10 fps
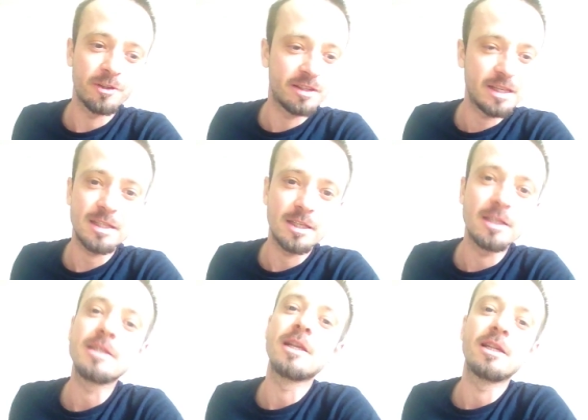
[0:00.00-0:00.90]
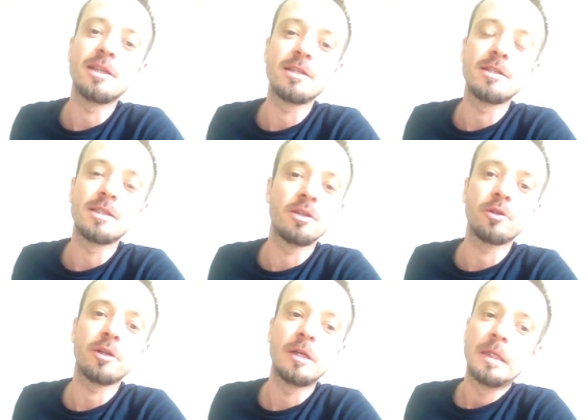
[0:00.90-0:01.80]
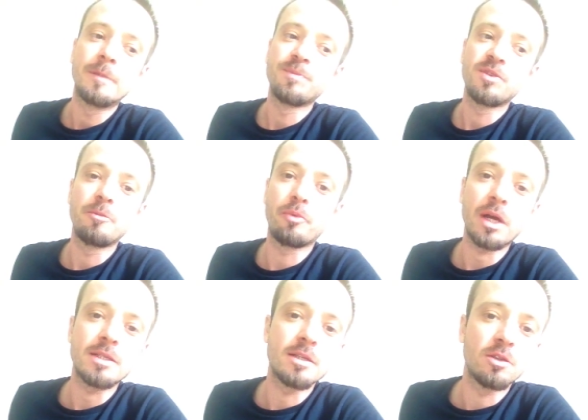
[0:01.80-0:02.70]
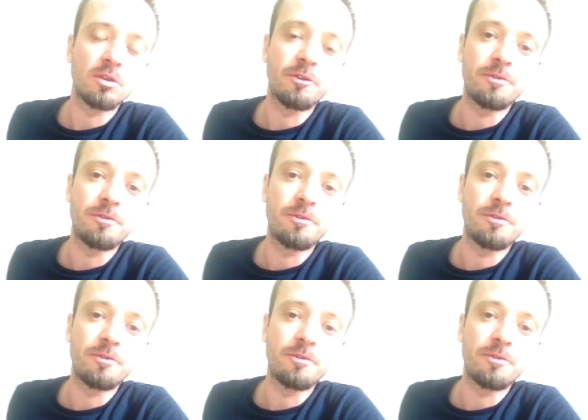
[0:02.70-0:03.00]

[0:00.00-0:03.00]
in the east it is like this it's not the price is not